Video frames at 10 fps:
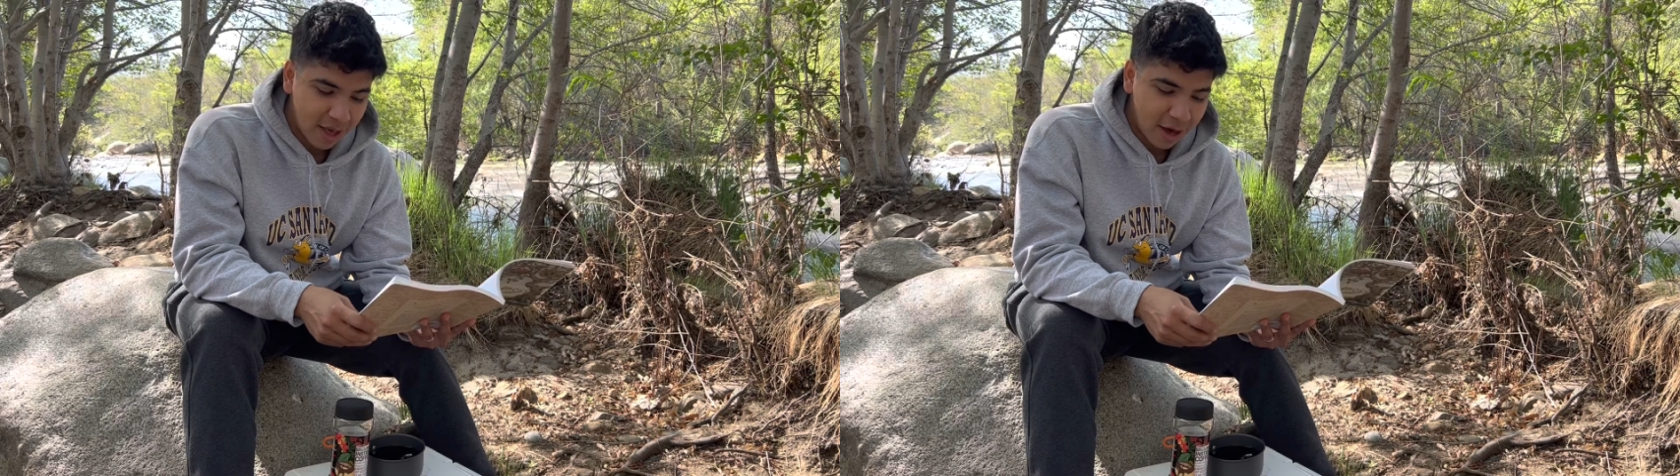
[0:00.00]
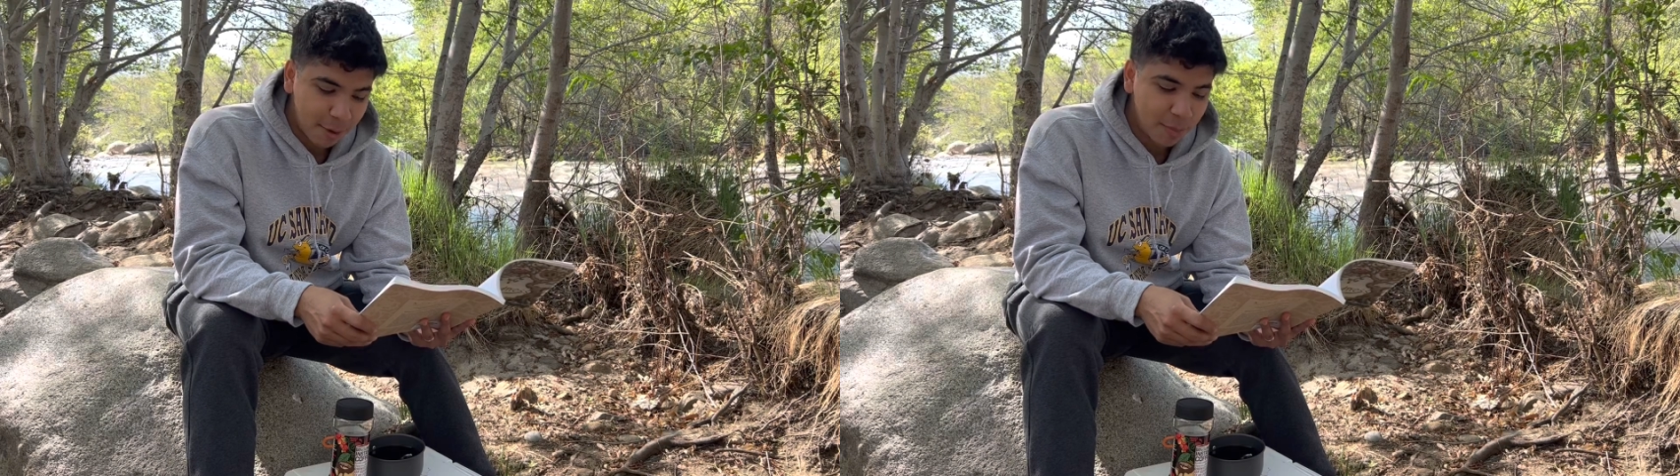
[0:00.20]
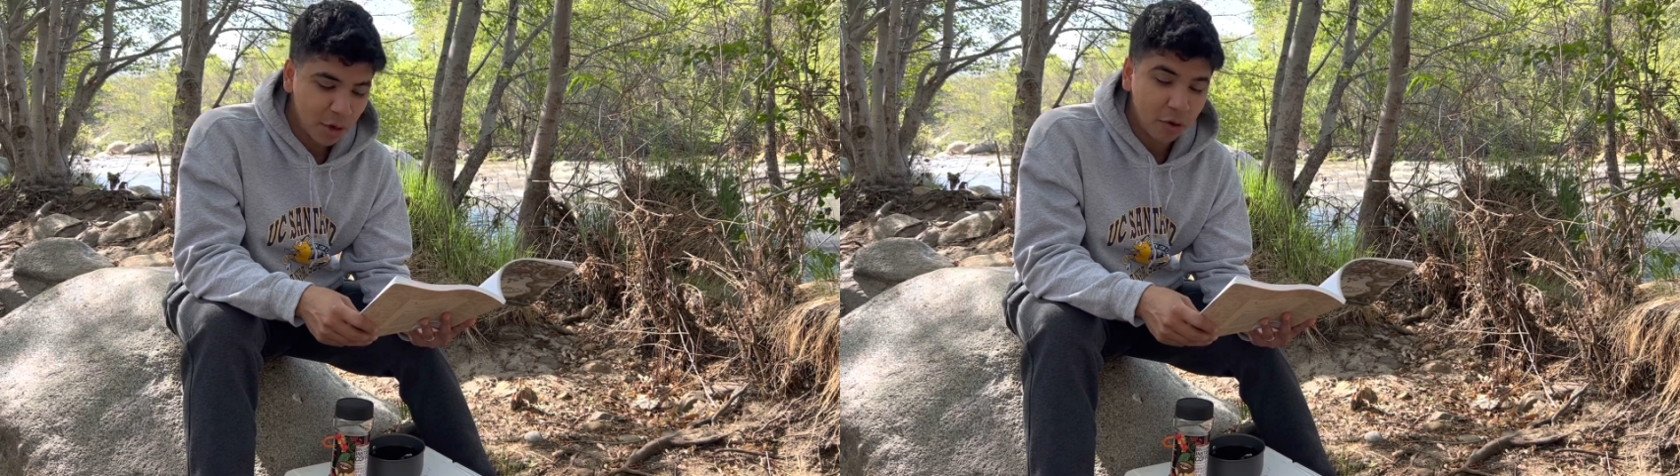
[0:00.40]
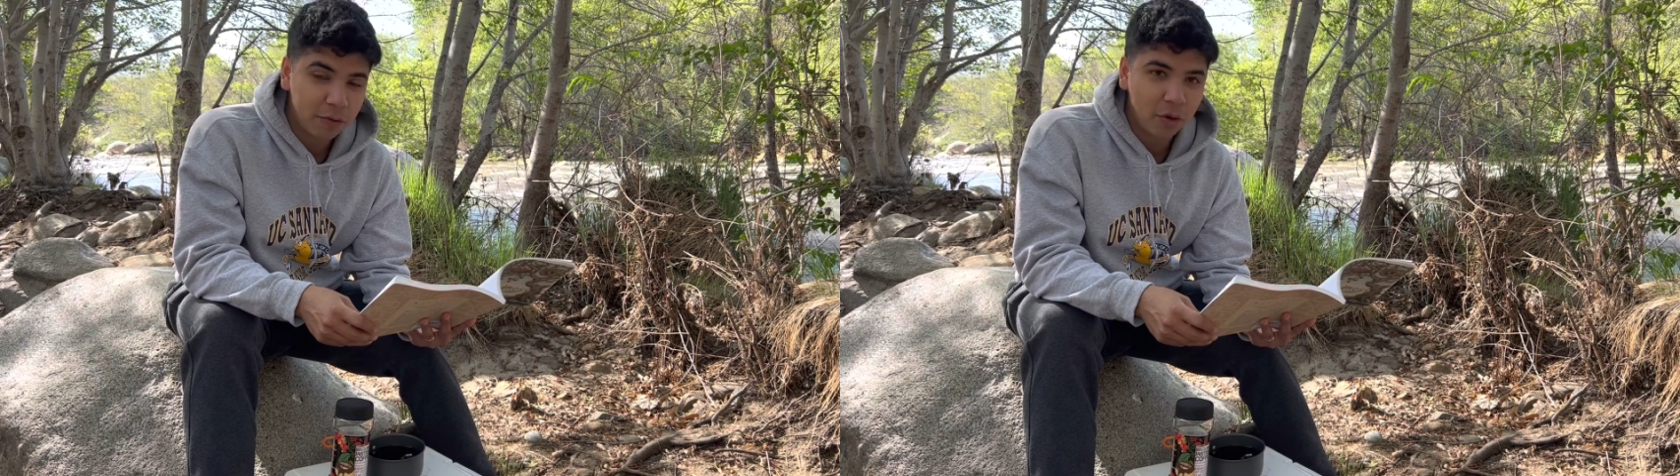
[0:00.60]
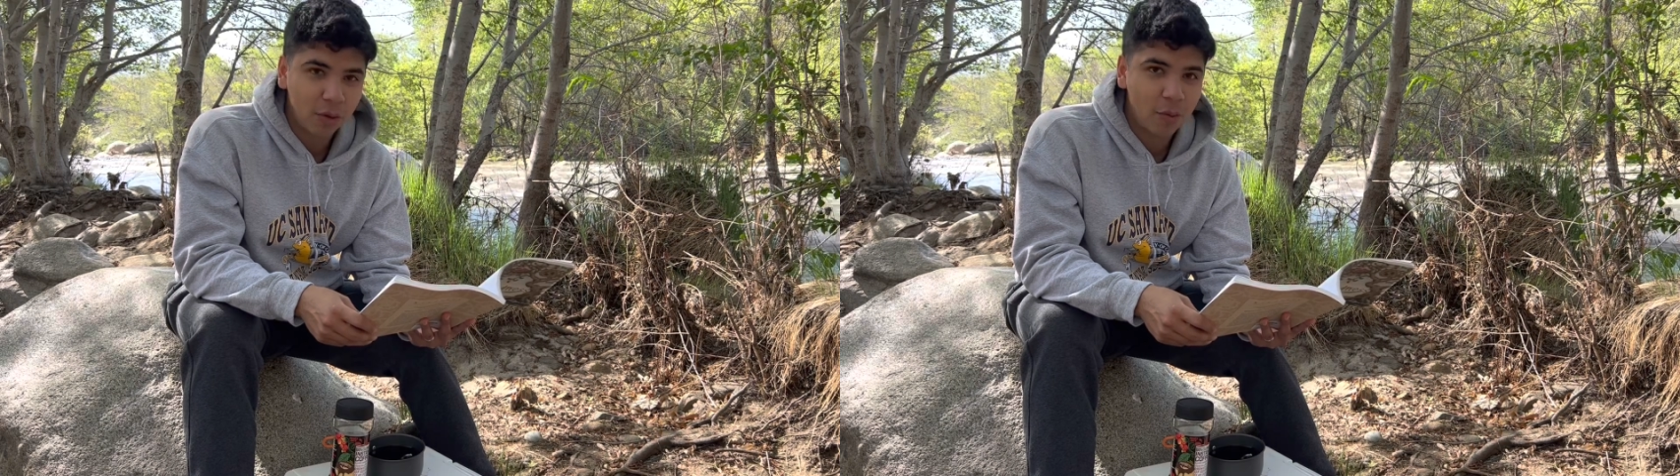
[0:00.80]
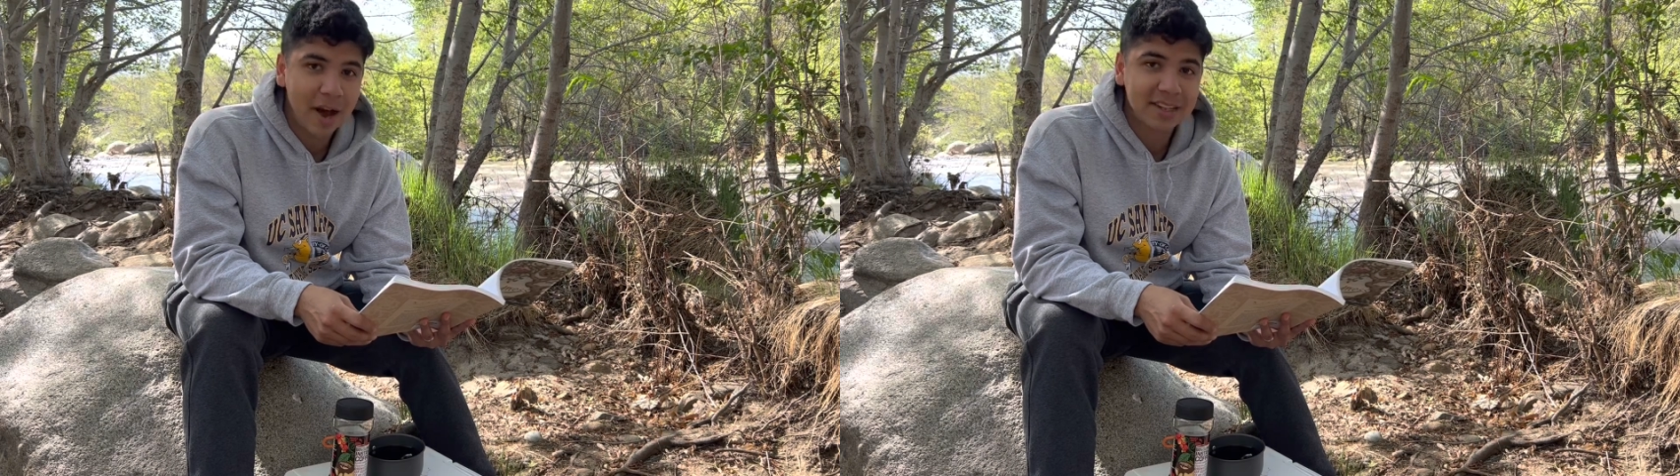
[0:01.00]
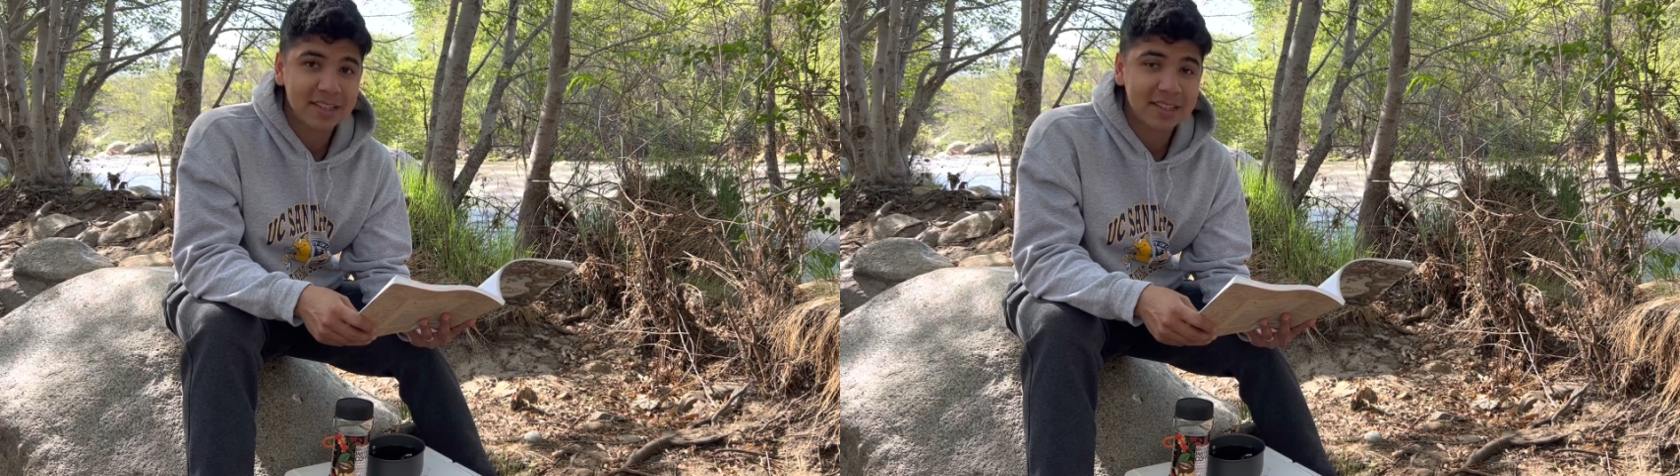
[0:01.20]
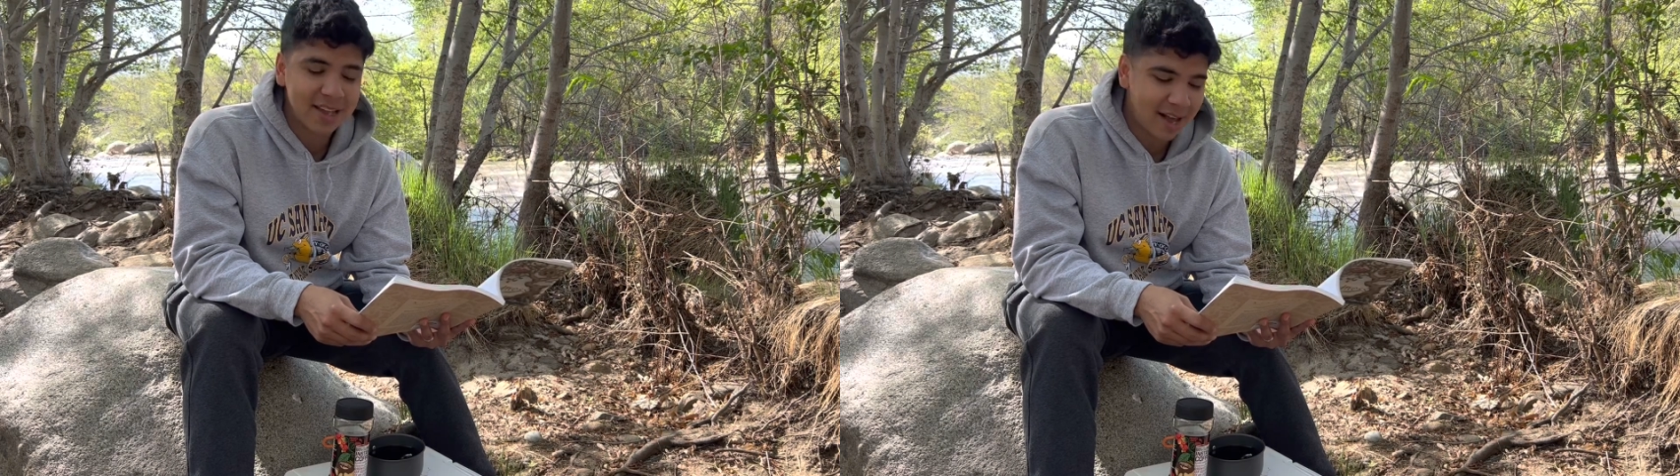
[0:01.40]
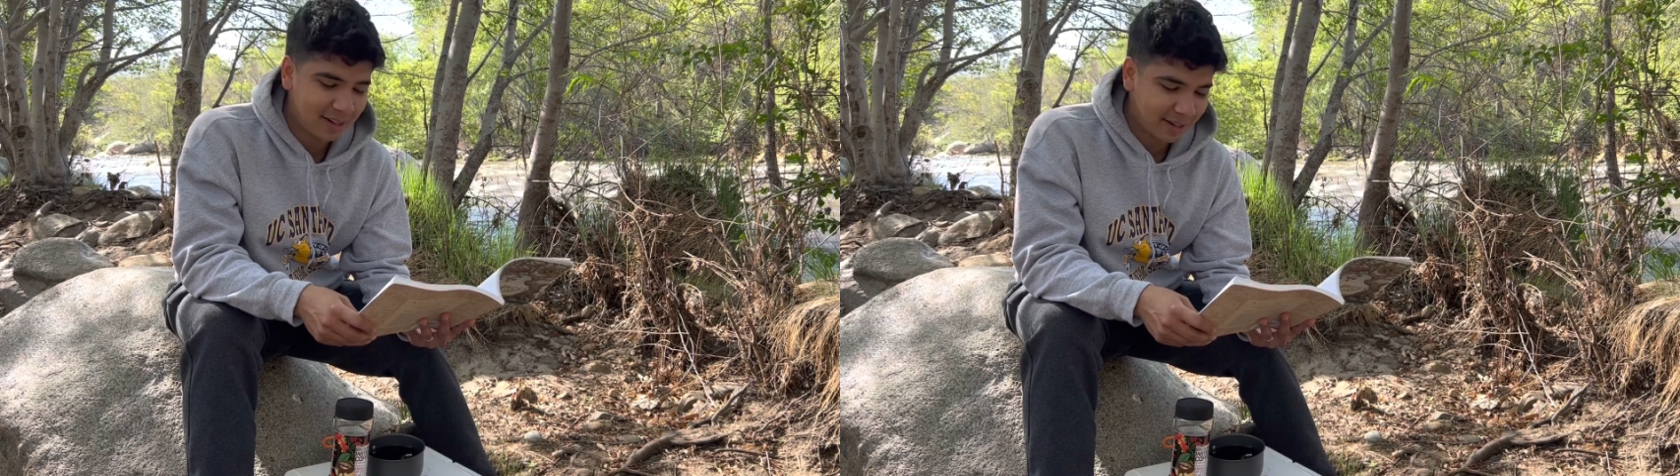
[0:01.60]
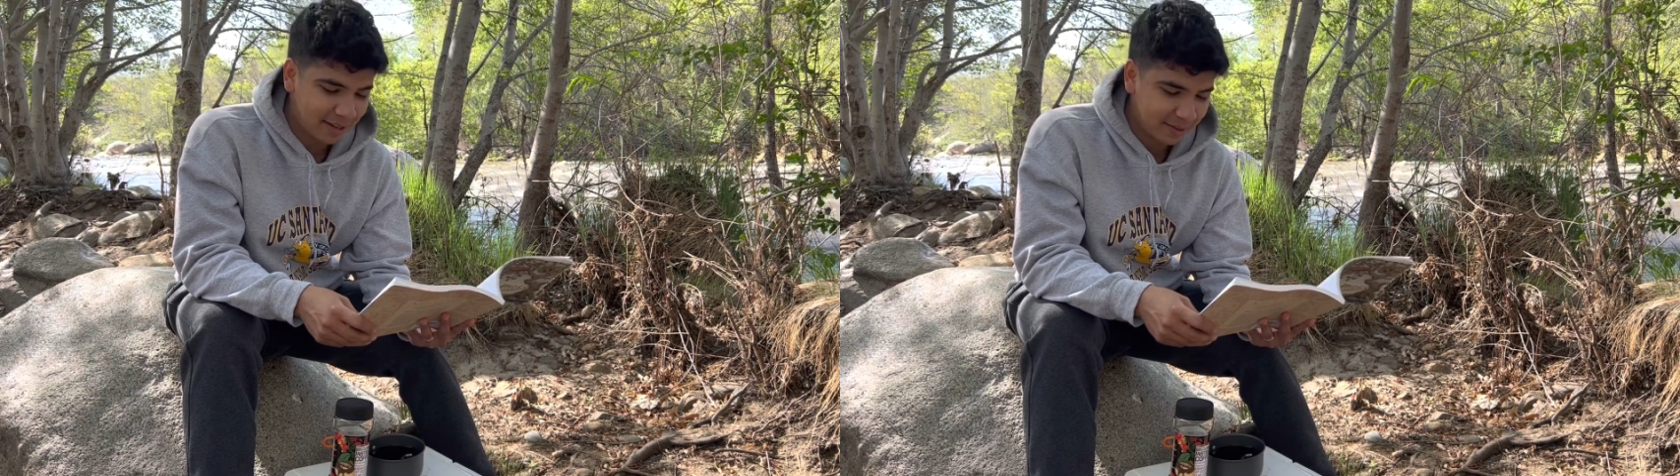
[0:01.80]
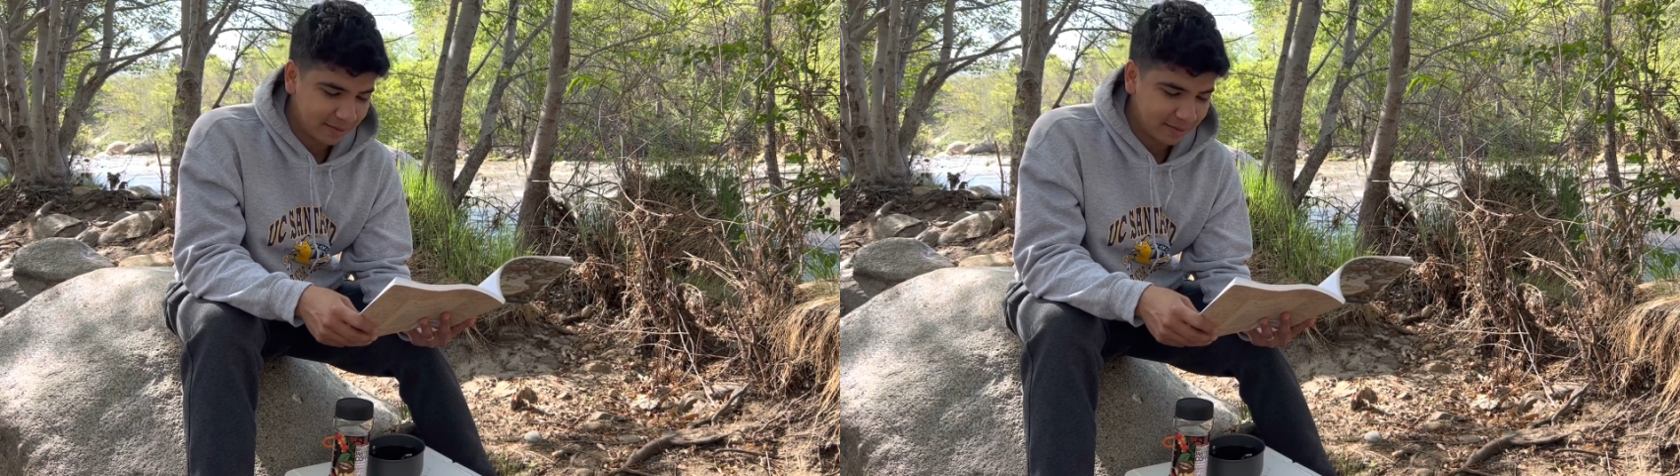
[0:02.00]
a beautiful white stallion.